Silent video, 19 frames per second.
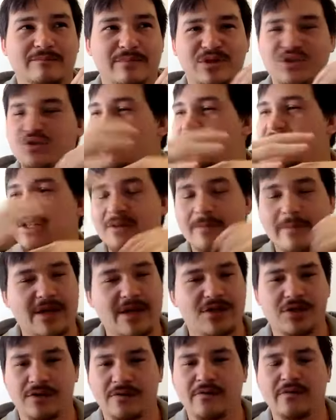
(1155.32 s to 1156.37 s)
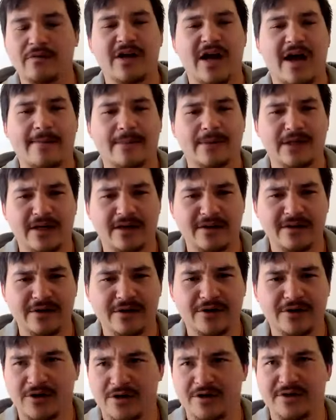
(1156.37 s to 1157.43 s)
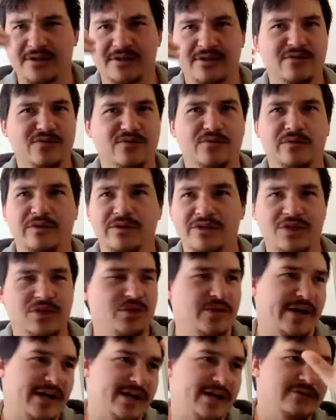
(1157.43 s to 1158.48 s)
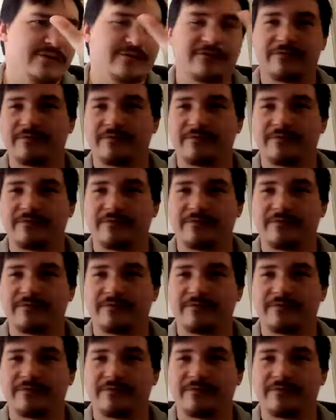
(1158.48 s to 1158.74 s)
between dimension phenomena that occurs. It is really strange,